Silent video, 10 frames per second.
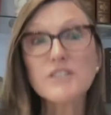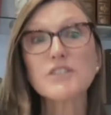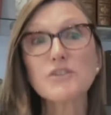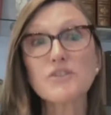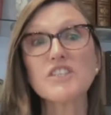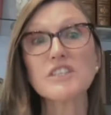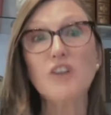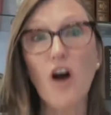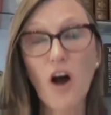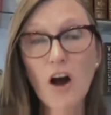
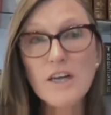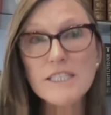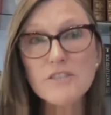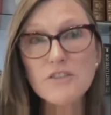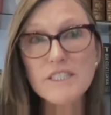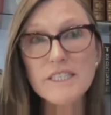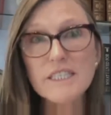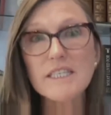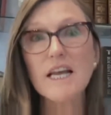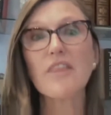institutions are
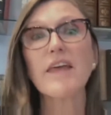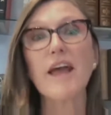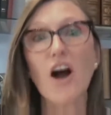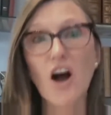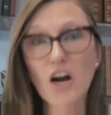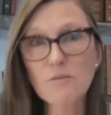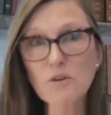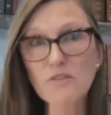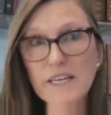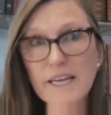interested, they
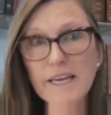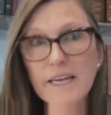are moving